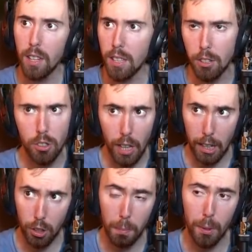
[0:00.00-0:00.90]
This is
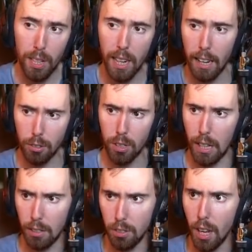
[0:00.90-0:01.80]
actually a pretty nice
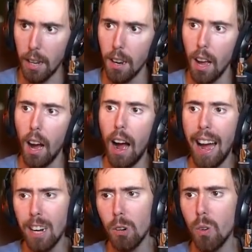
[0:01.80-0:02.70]
looking set.
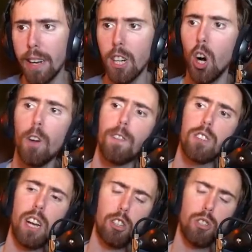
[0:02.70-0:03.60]
I don't really know if
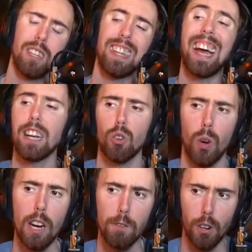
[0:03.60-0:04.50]
it's actually that
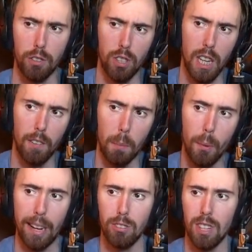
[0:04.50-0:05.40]
great for us to give it a
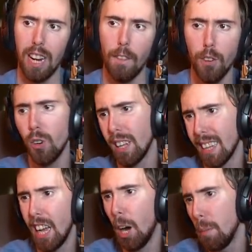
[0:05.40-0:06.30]
placing. I feel like
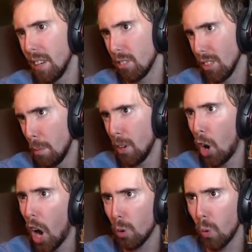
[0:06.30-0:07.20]
the helmet is a little bit
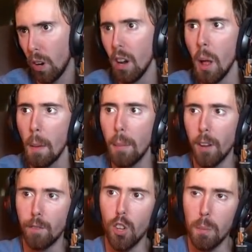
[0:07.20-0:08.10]
awkward.
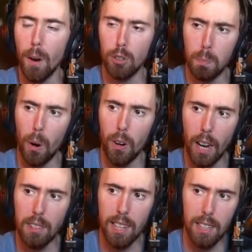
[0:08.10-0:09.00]
But for the most part,
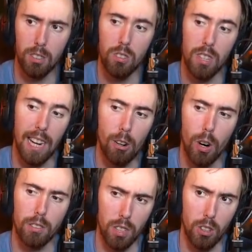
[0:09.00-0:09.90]
I think this is an
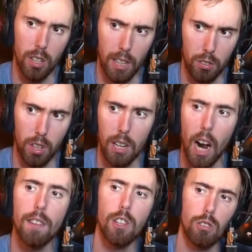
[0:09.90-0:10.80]
interesting looking set.
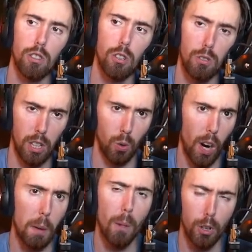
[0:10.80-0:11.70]
Obviously using
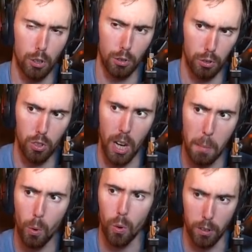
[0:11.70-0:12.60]
Grand Marshal's
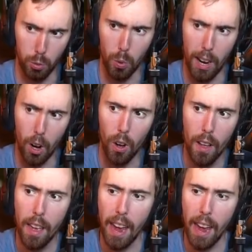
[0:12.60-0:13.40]
Claymore as well.